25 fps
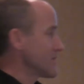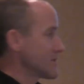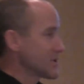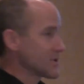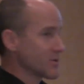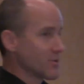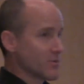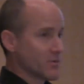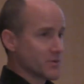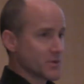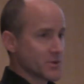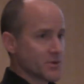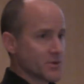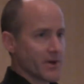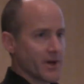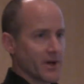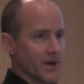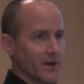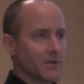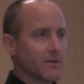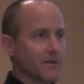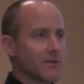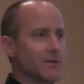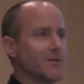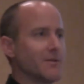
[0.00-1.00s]
straight.
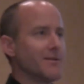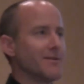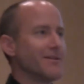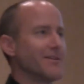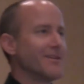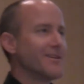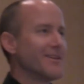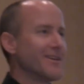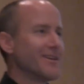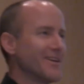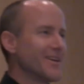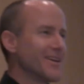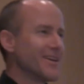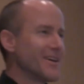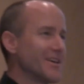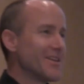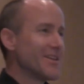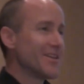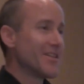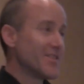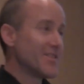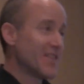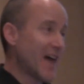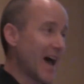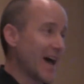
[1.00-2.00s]

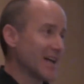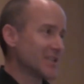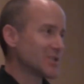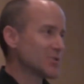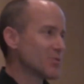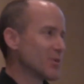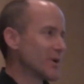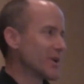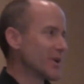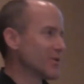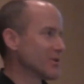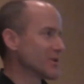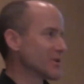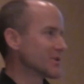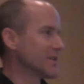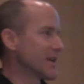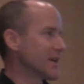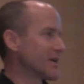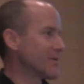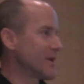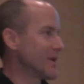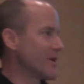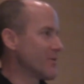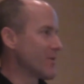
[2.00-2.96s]
That's what he looks like when he